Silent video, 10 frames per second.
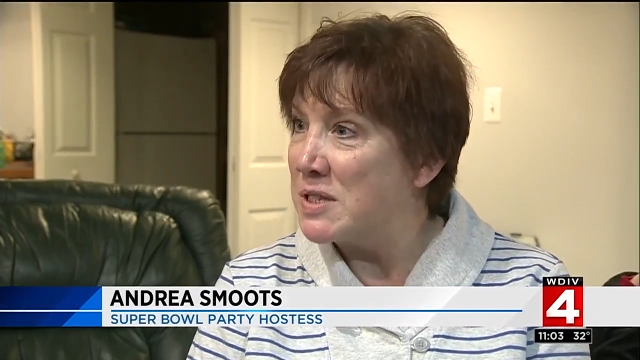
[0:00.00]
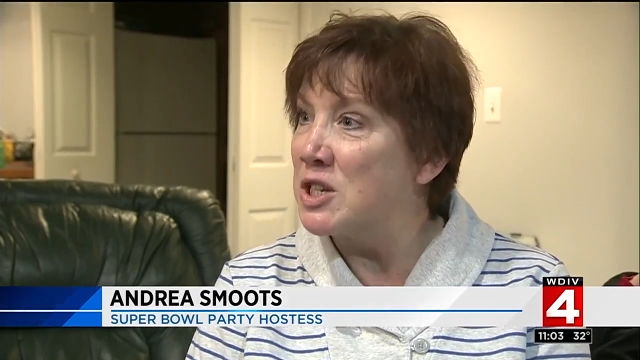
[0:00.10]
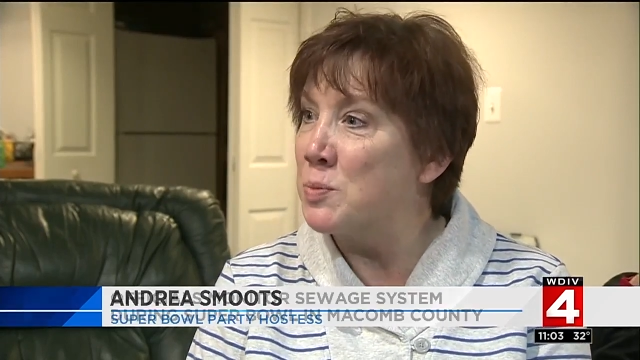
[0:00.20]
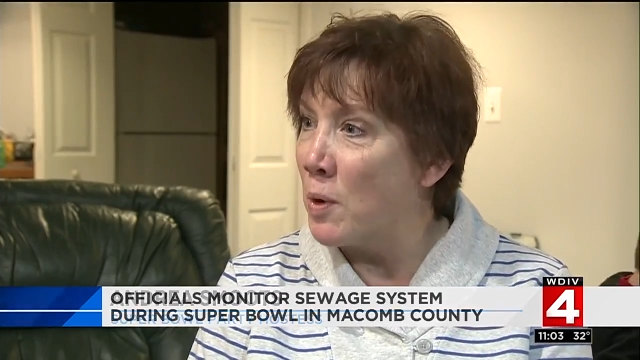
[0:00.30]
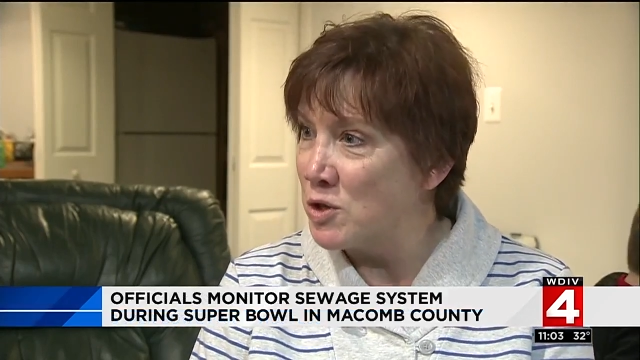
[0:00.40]

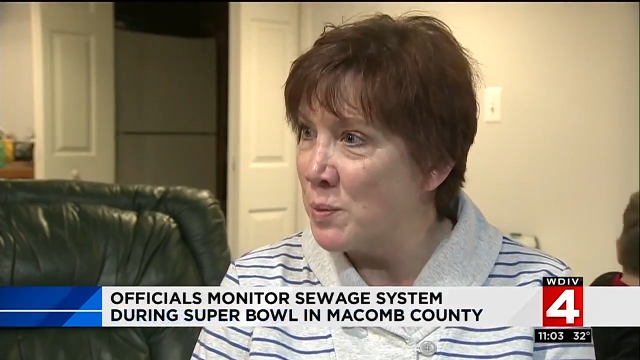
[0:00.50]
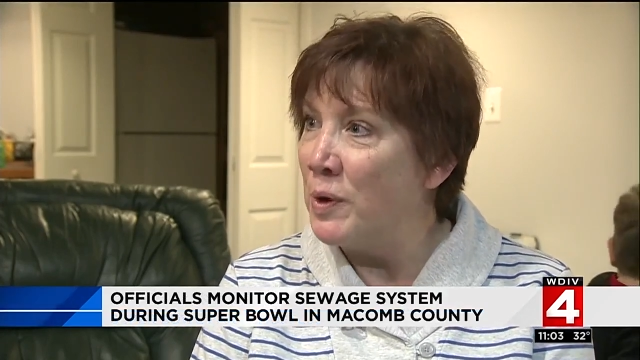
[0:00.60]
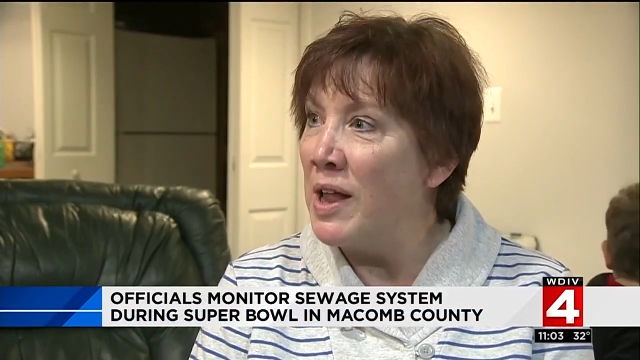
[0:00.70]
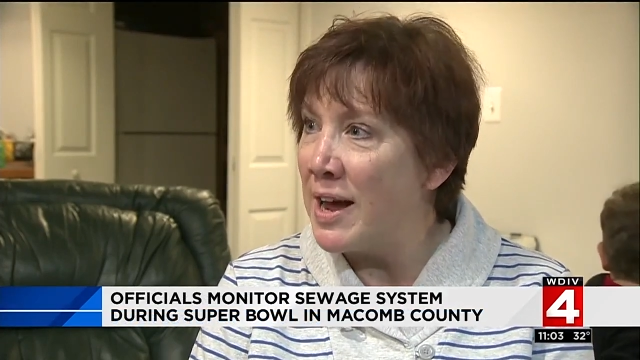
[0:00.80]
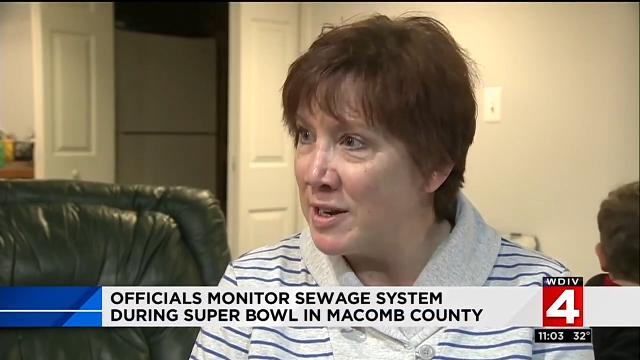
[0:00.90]

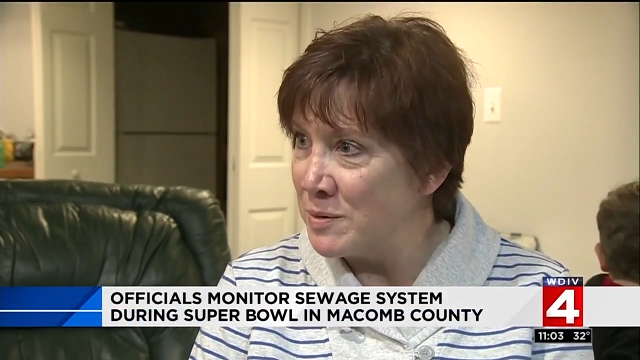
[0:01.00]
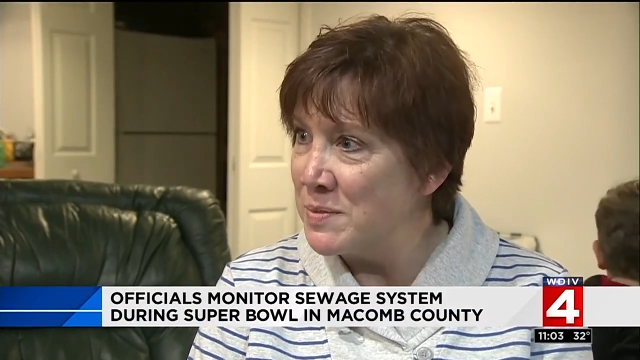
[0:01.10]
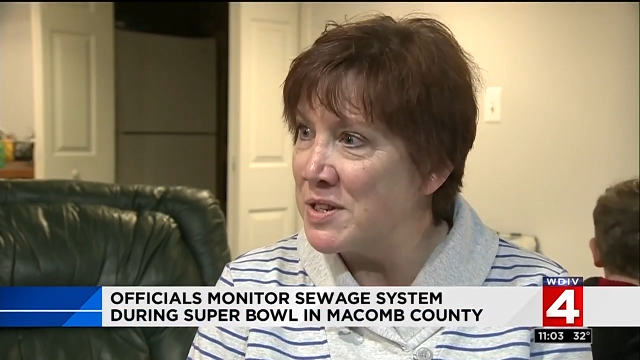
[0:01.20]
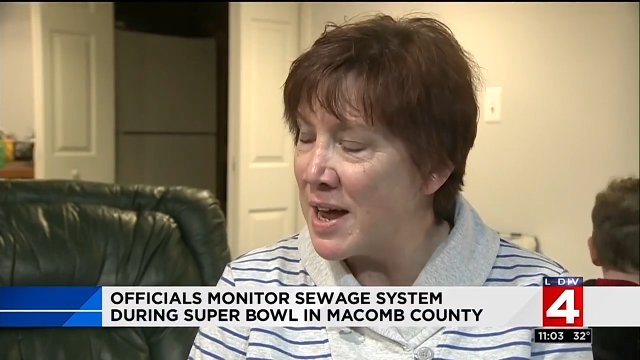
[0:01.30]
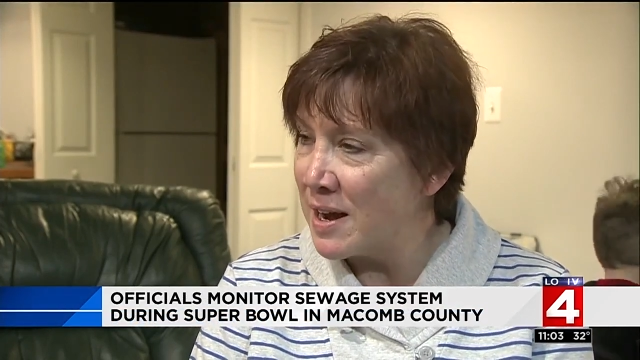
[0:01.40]
disposable
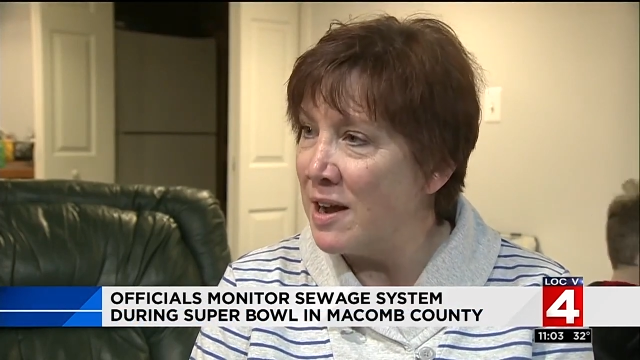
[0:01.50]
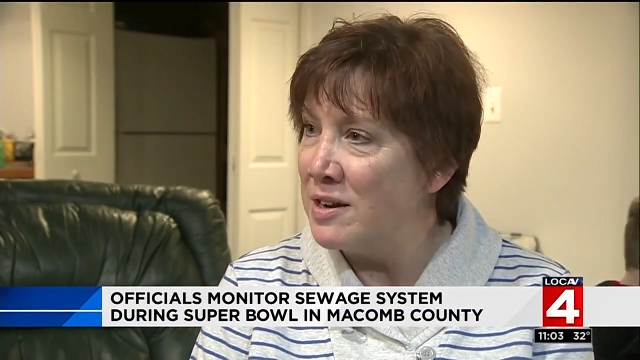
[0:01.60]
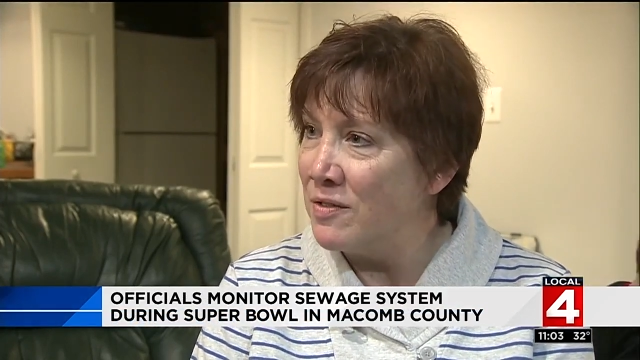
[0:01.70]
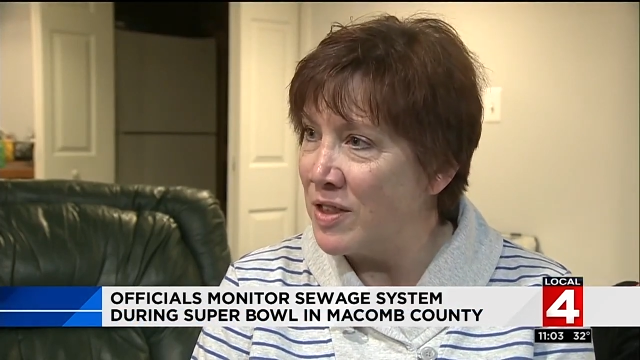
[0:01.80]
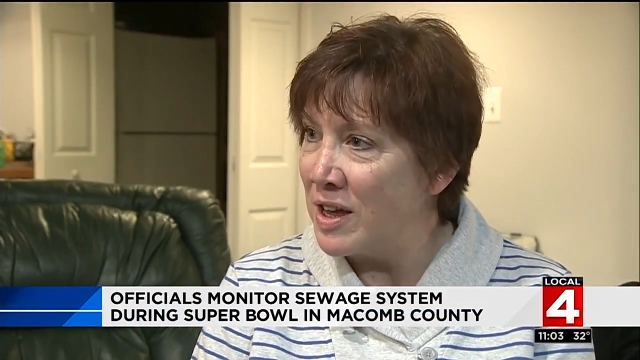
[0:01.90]
items, that kind
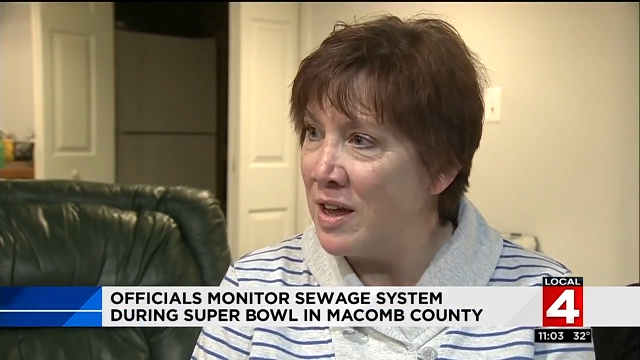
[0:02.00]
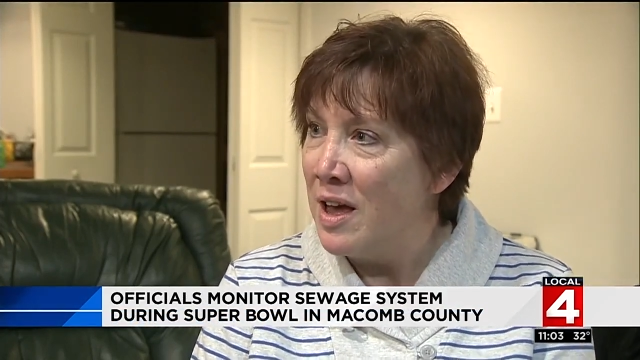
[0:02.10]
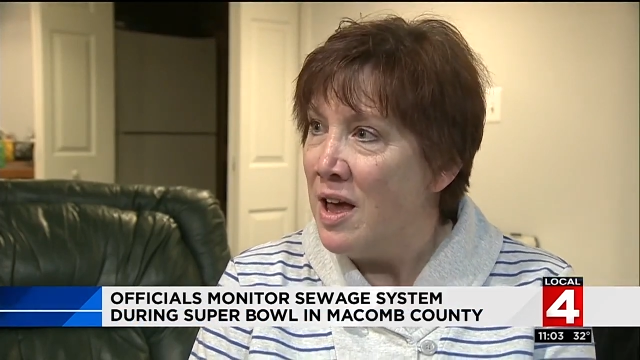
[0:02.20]
of thing.